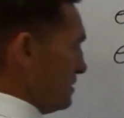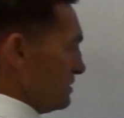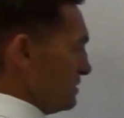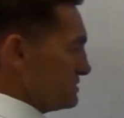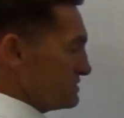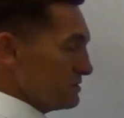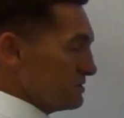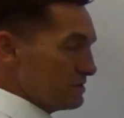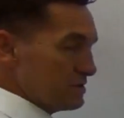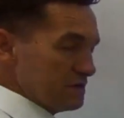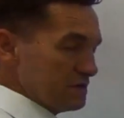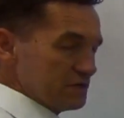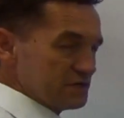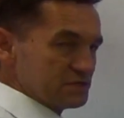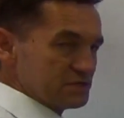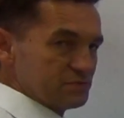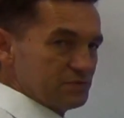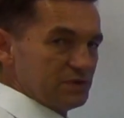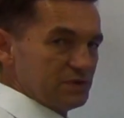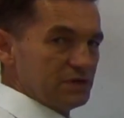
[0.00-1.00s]
It's got an x
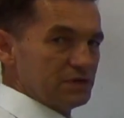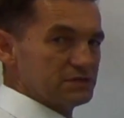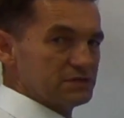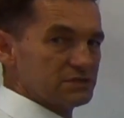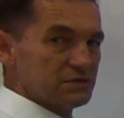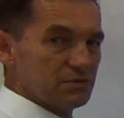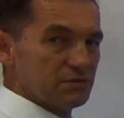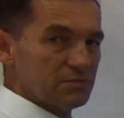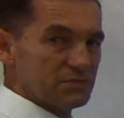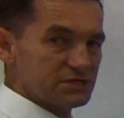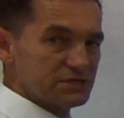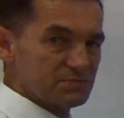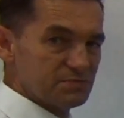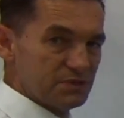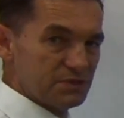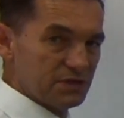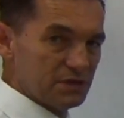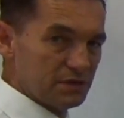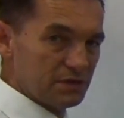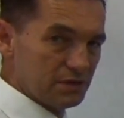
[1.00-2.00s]
squared, so it must
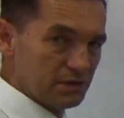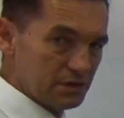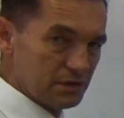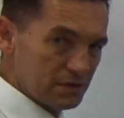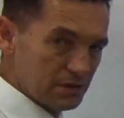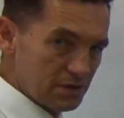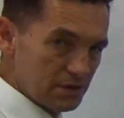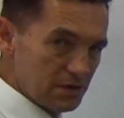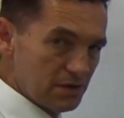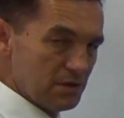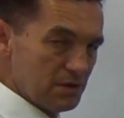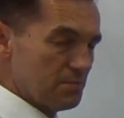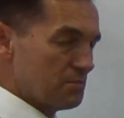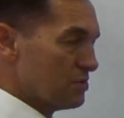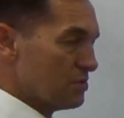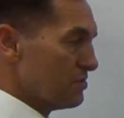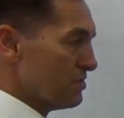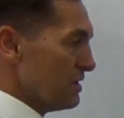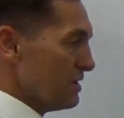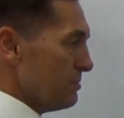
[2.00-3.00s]
be a
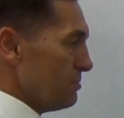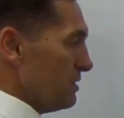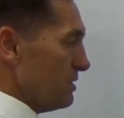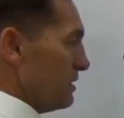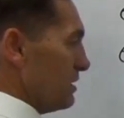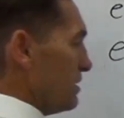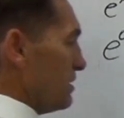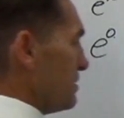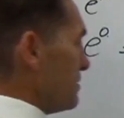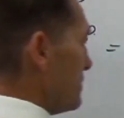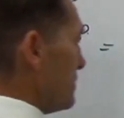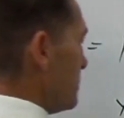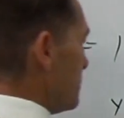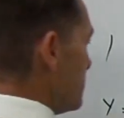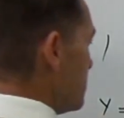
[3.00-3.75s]
parabola.